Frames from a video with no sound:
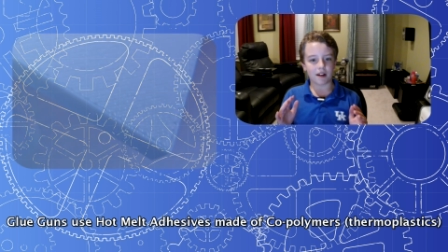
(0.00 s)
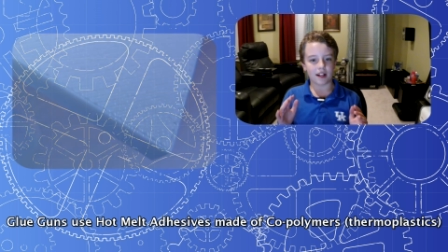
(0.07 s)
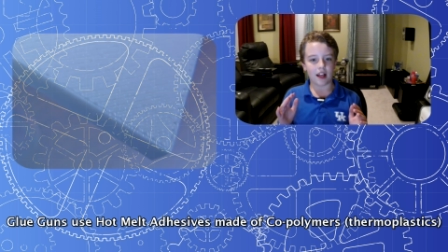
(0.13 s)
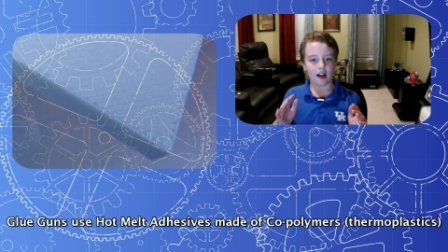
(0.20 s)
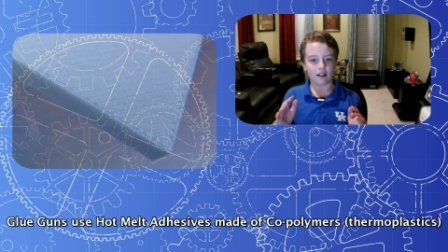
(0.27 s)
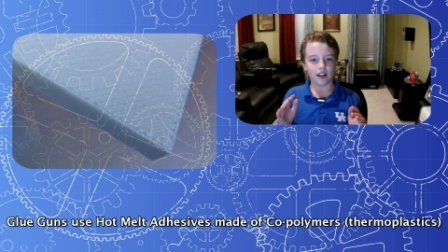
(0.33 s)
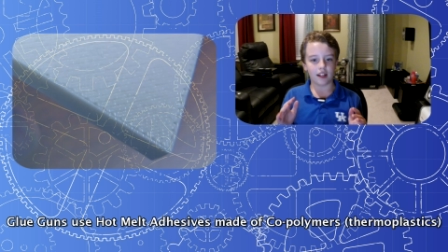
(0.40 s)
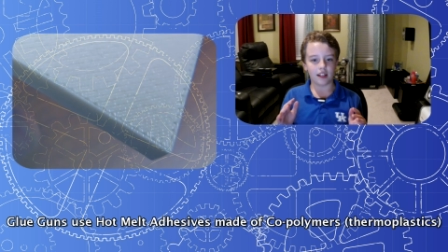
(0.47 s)
print
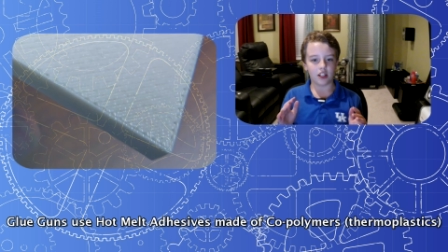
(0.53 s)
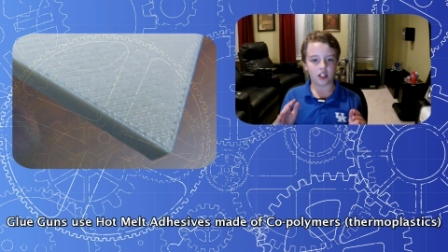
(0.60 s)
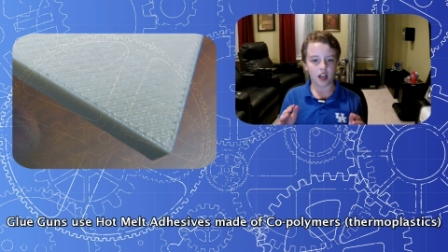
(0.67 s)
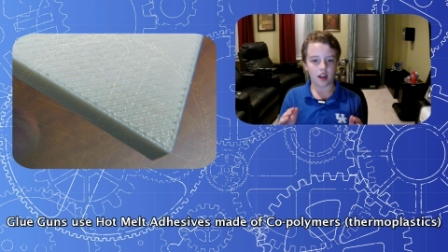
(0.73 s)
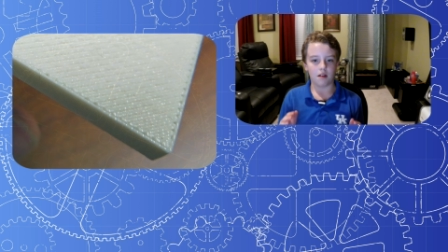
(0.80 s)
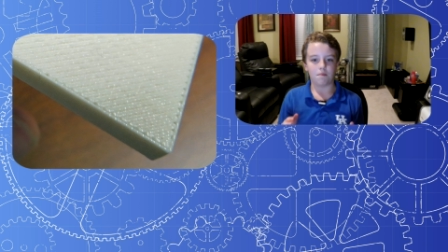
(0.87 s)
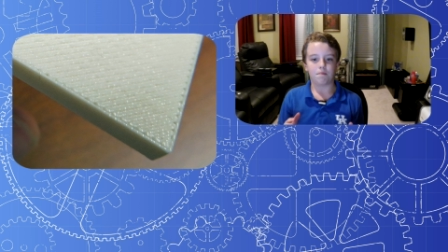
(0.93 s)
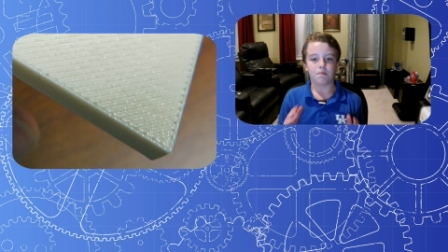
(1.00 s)
out any
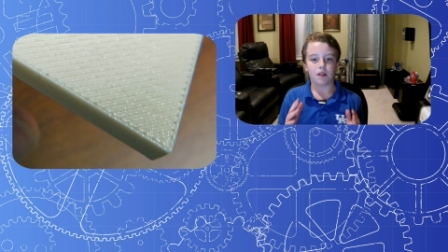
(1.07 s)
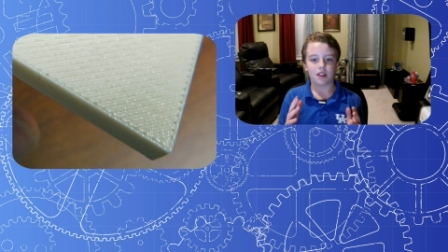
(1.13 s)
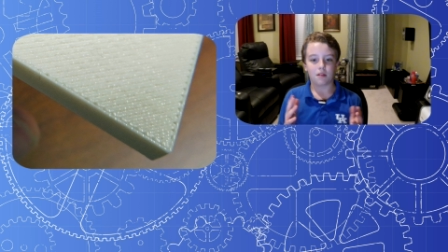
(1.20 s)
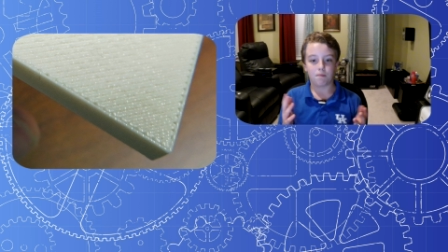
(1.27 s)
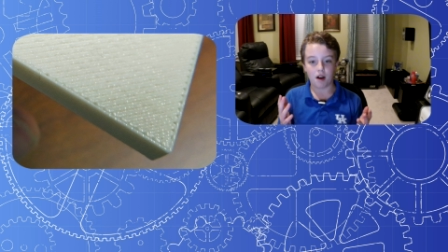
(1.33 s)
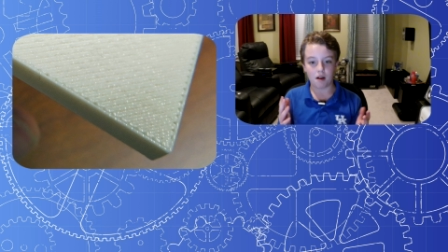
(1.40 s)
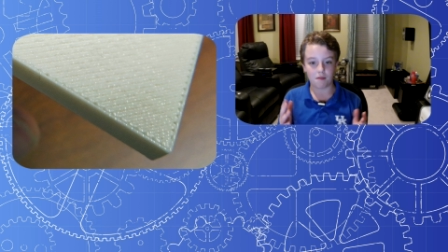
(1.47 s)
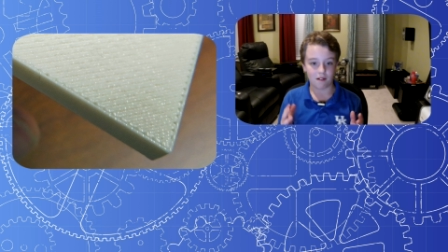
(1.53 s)
shape, but the
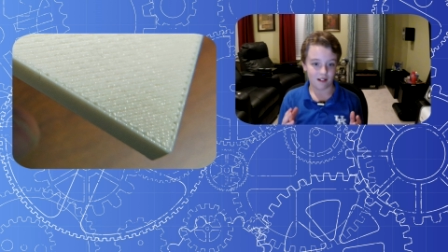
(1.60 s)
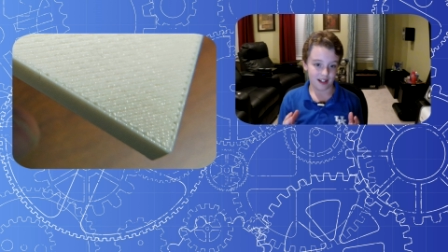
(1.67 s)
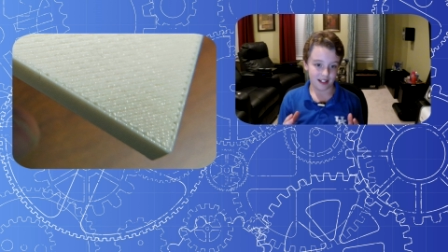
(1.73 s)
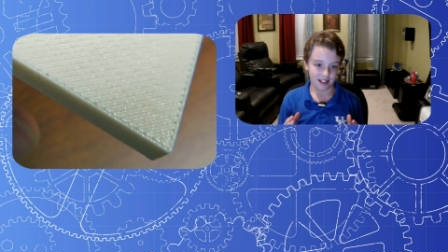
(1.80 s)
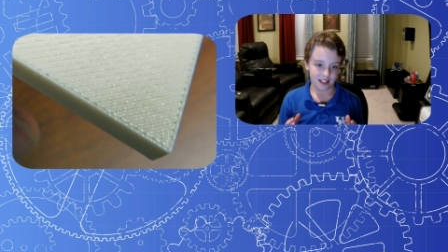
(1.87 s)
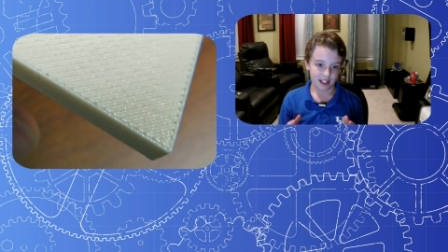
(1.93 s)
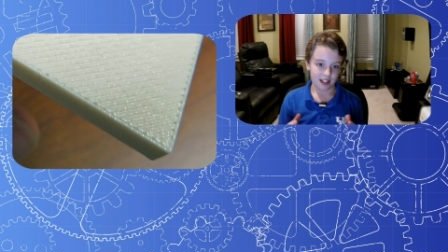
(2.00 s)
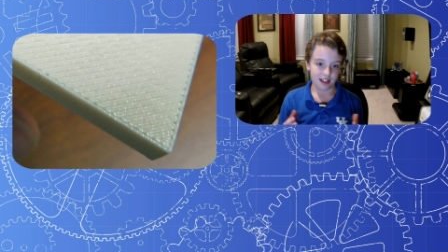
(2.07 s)
bummer
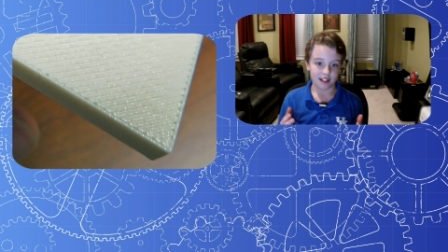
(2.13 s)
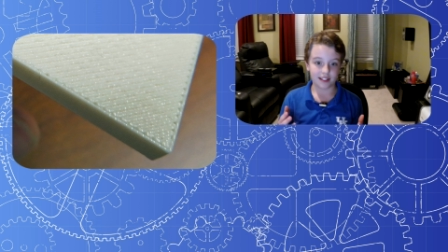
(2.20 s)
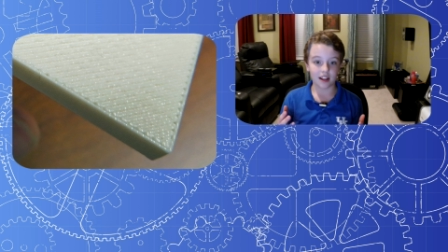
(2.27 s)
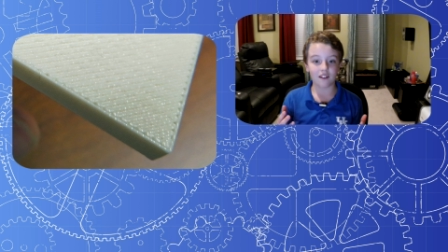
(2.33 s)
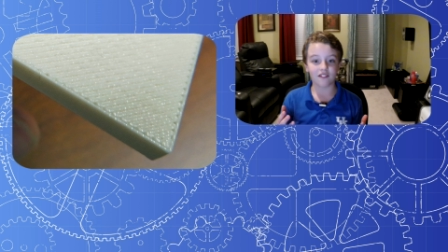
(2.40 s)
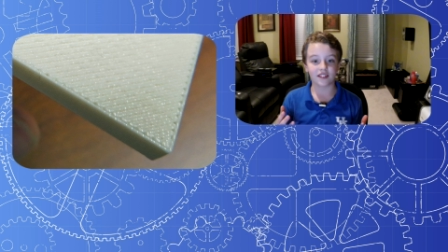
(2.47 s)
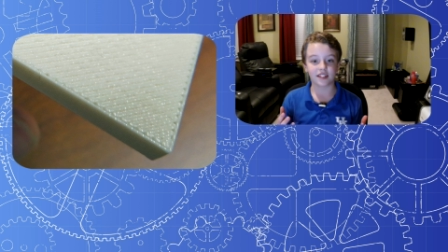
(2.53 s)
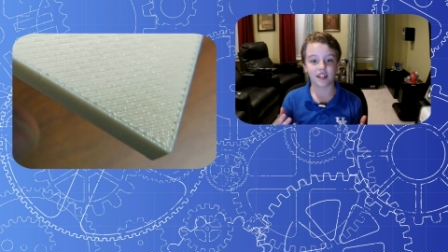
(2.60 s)
is, the
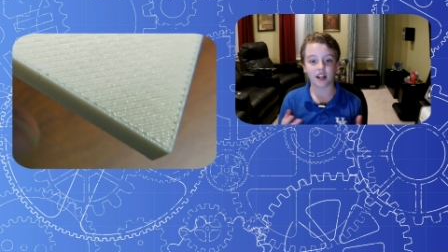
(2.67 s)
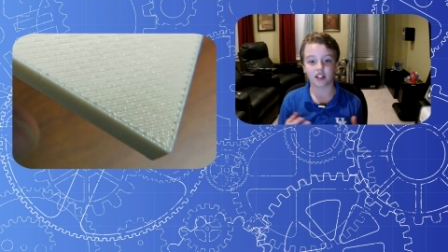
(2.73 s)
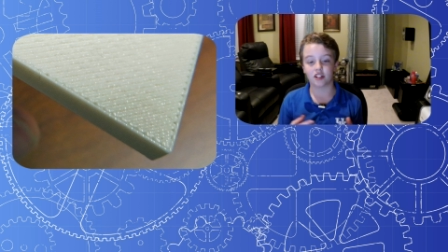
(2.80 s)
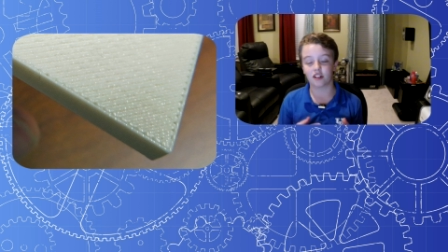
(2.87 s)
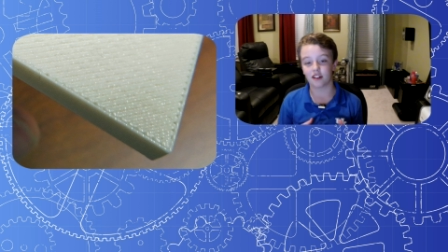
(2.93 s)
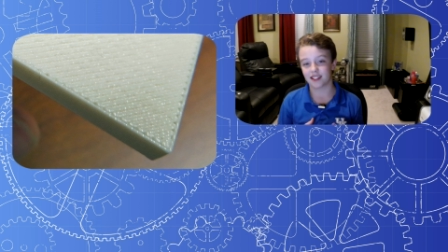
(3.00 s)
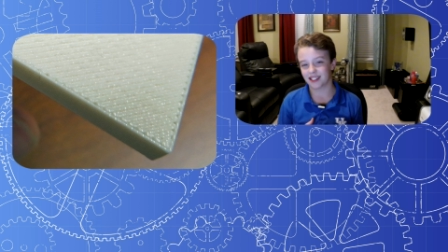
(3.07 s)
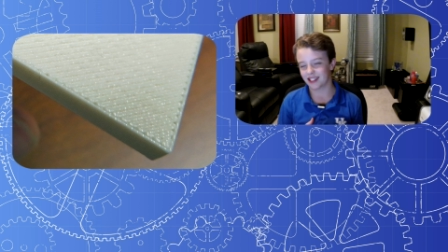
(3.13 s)
surface
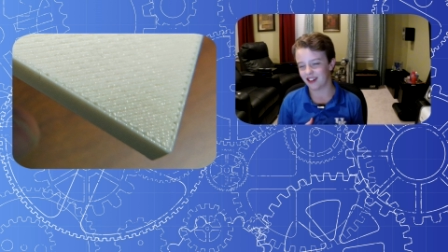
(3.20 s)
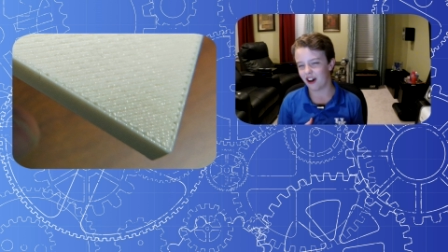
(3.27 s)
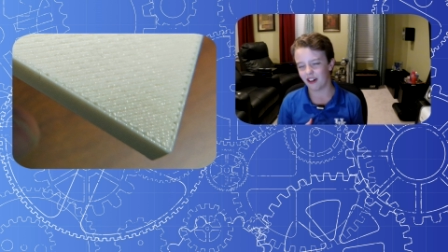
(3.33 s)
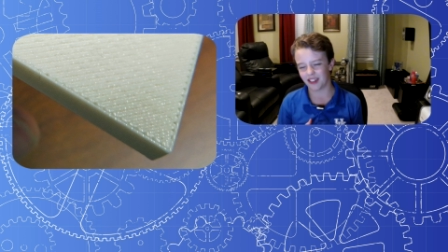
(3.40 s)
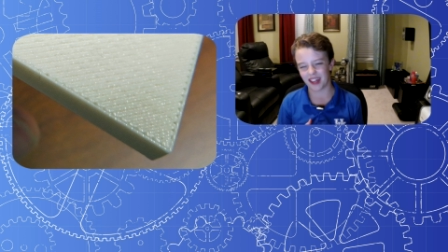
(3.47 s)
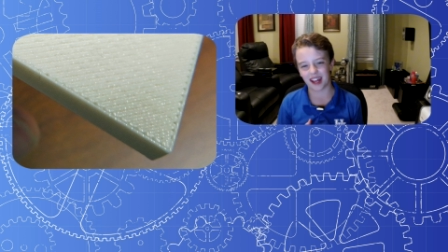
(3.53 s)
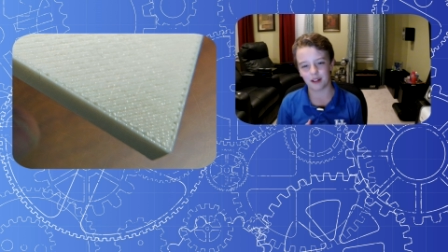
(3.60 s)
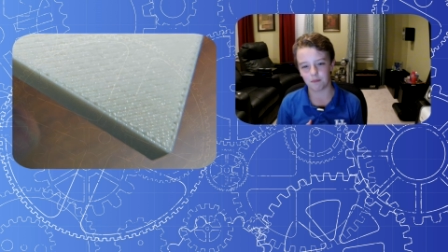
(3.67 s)
texture isn't
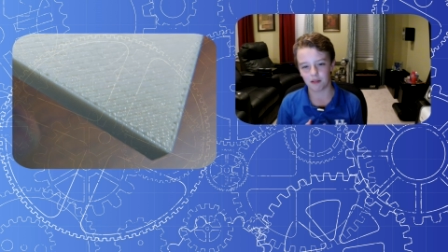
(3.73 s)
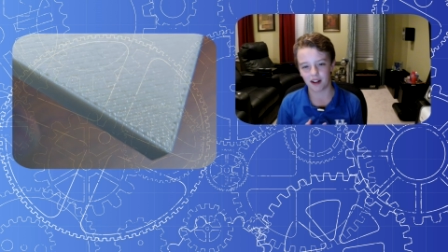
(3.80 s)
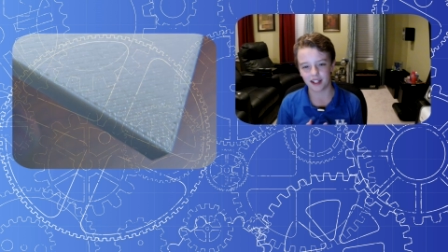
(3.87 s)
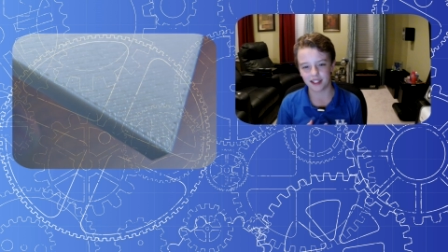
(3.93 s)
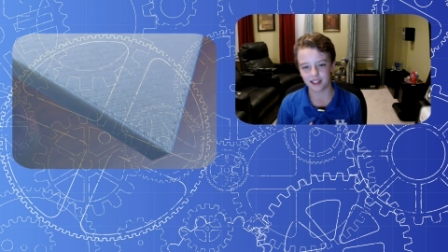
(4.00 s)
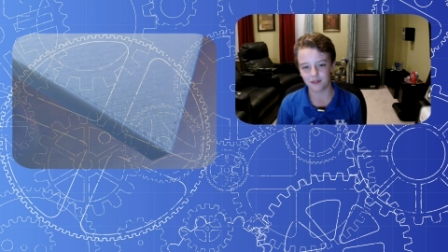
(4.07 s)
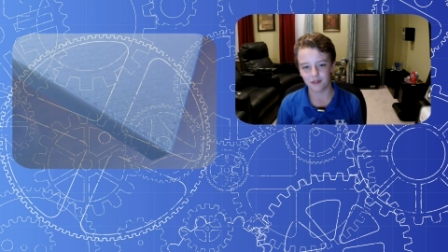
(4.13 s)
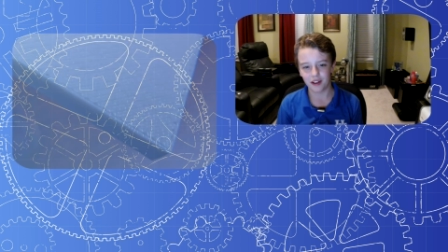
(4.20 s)
all that impressive.